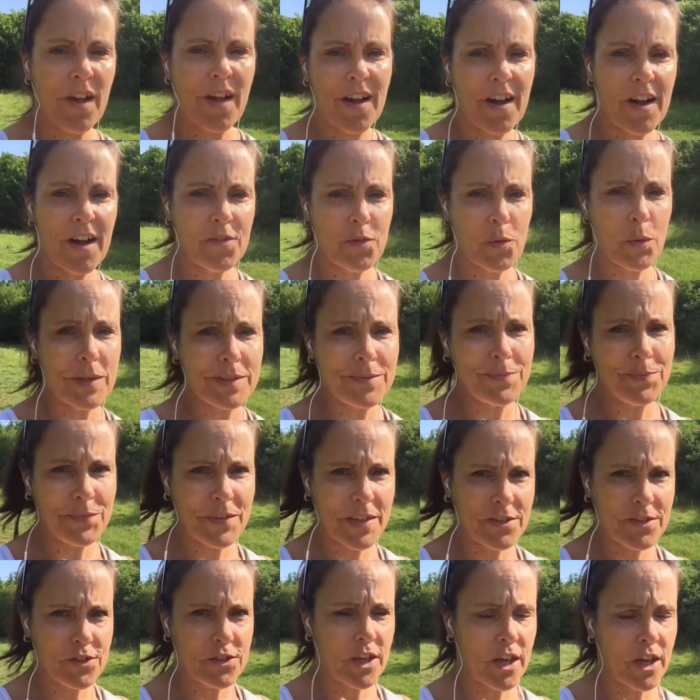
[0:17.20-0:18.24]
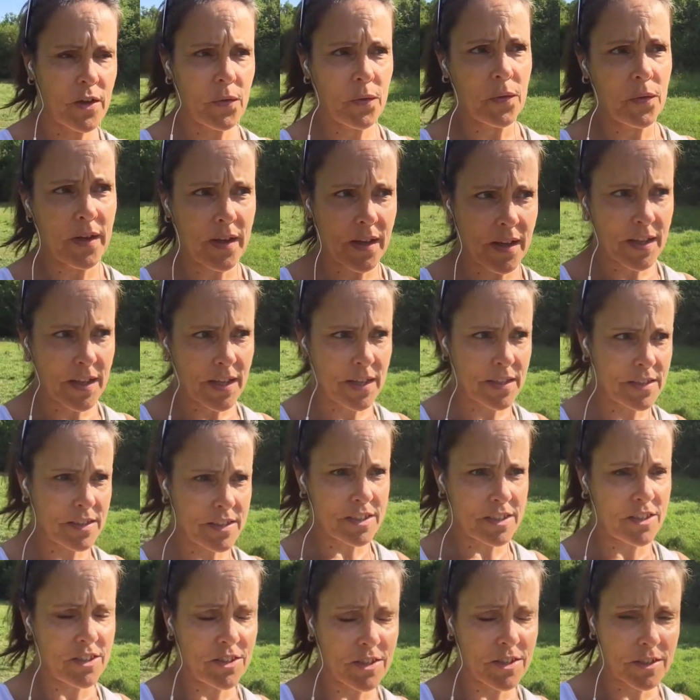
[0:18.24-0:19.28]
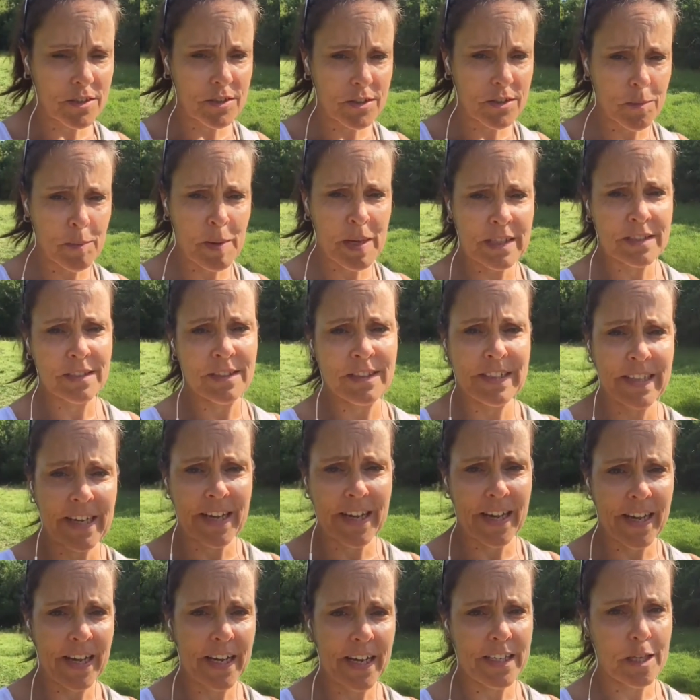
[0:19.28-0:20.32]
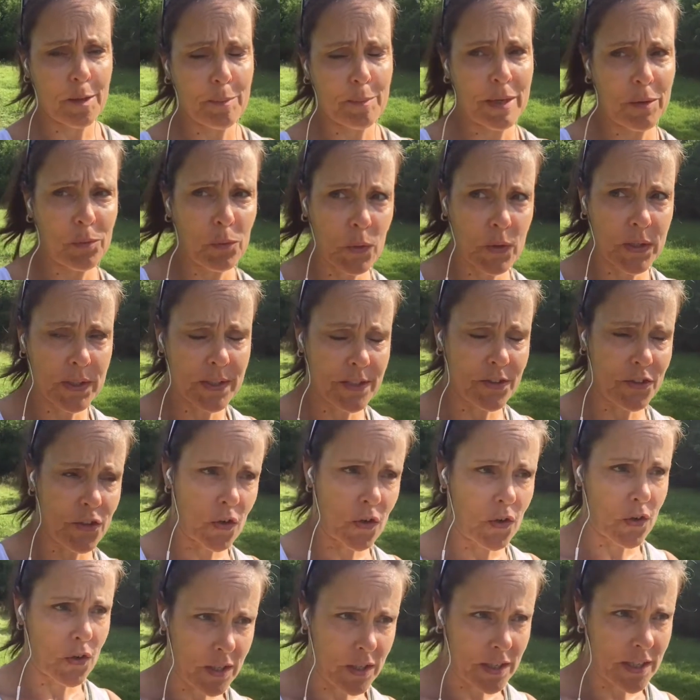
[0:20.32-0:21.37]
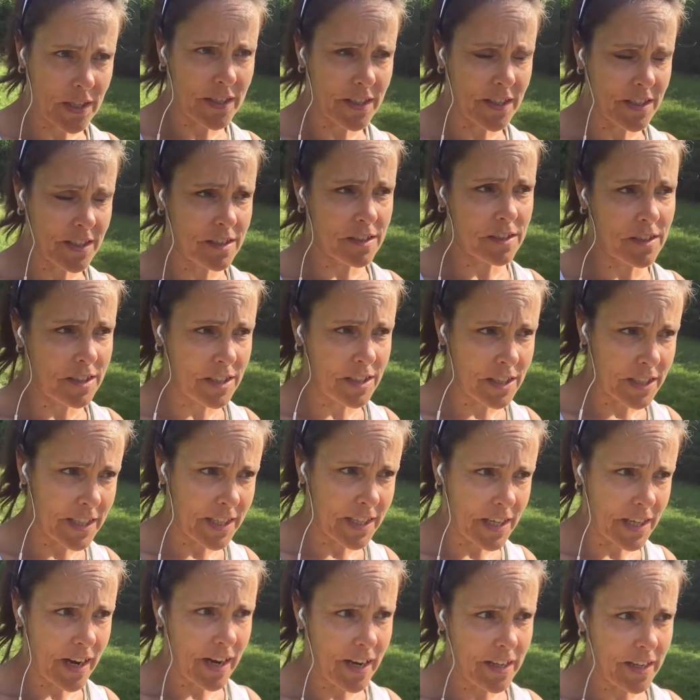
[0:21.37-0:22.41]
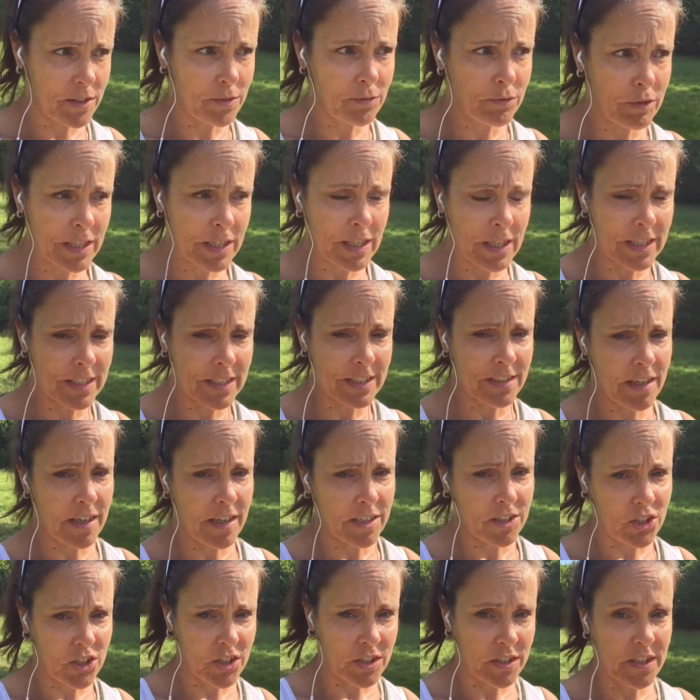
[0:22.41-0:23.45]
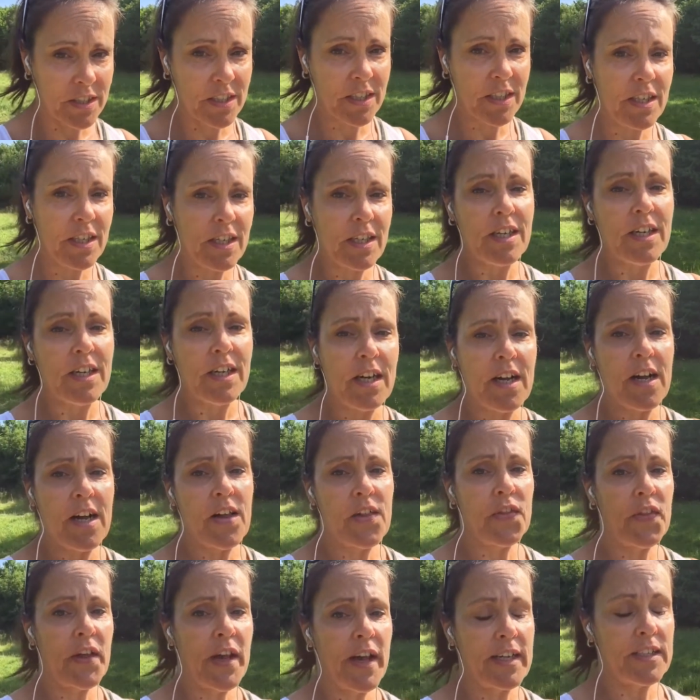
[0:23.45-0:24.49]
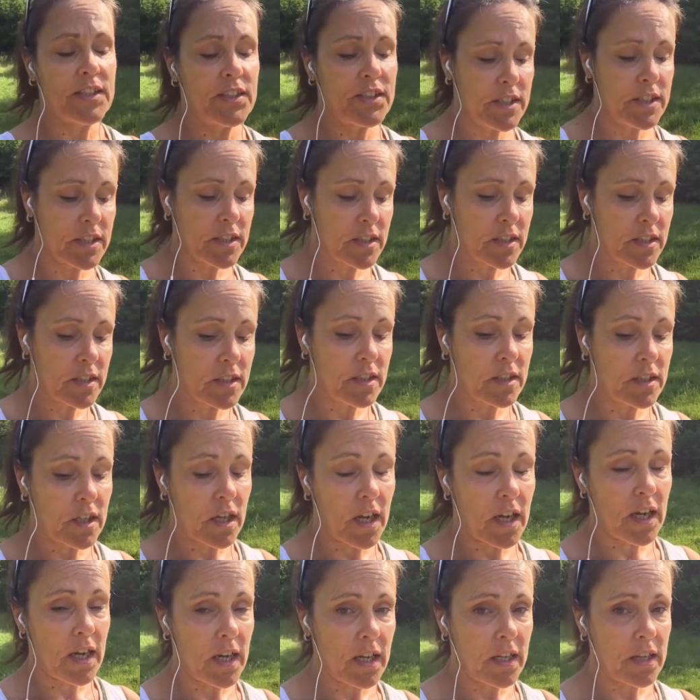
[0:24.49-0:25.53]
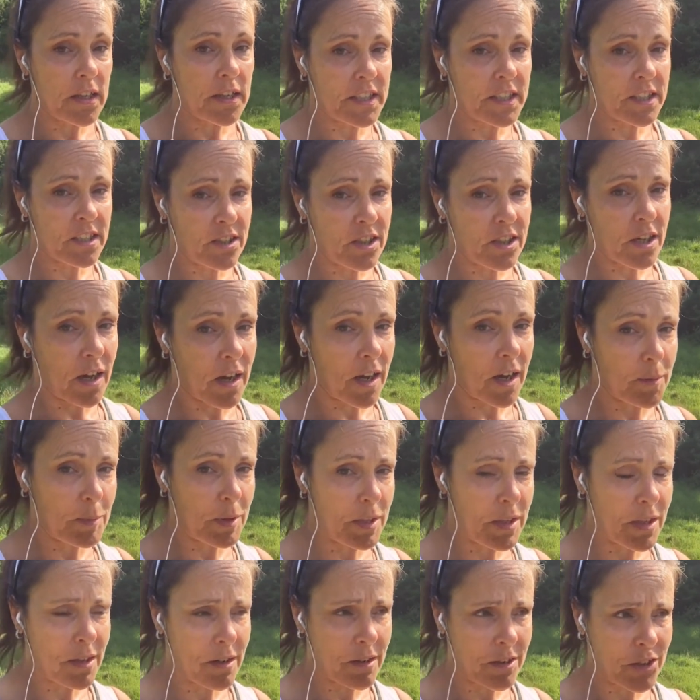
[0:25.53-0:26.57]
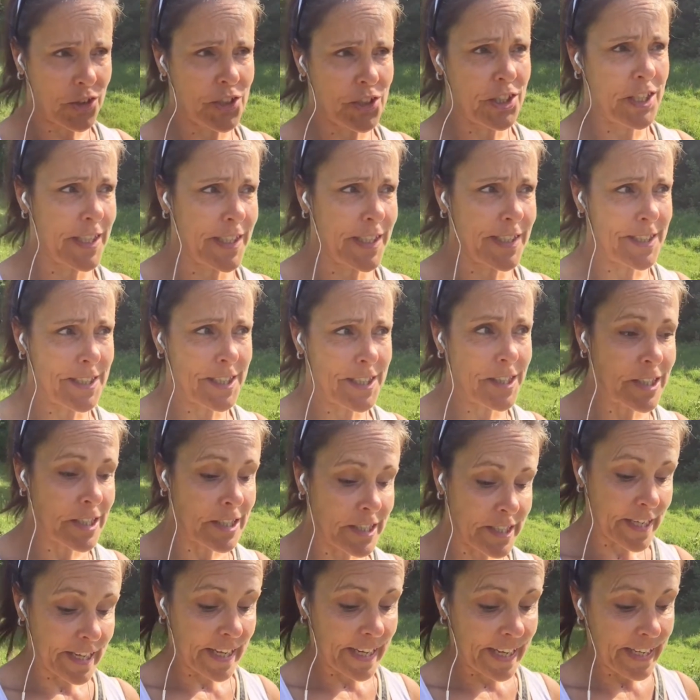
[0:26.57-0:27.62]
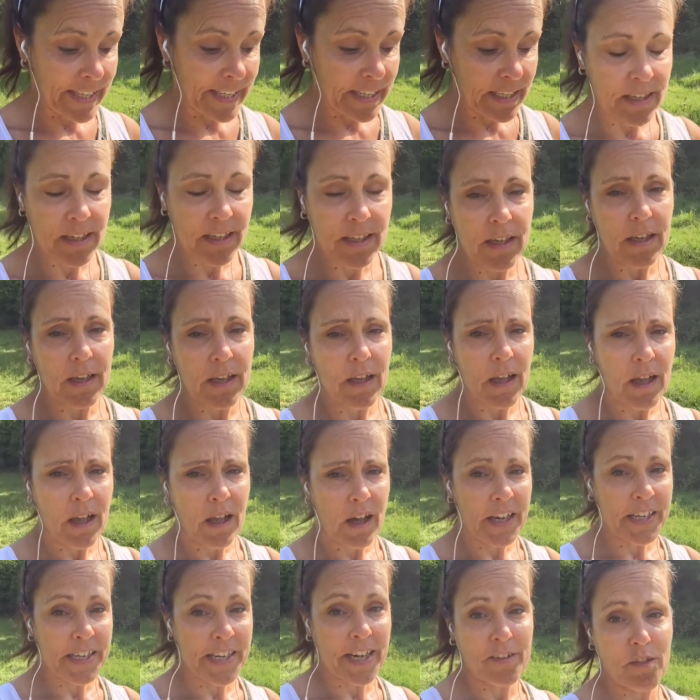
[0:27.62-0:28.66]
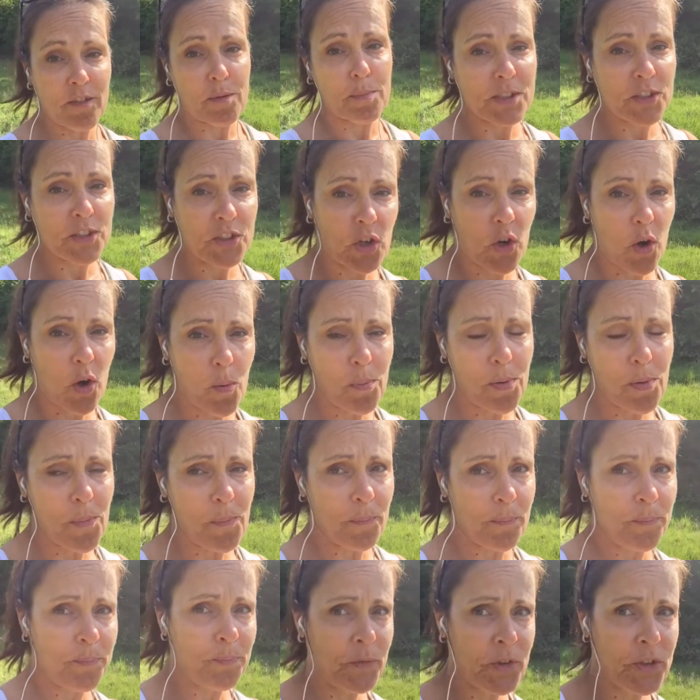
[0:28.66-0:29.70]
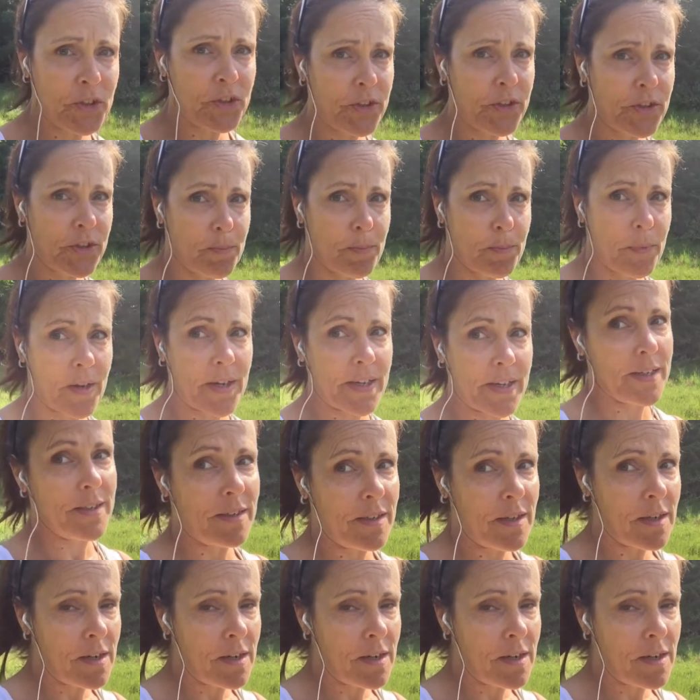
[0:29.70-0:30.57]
Hi everyone. So this is such an amazing day and I'm out walking the dog and I suddenly had a realization that this time last year to the day I gave up my job due to my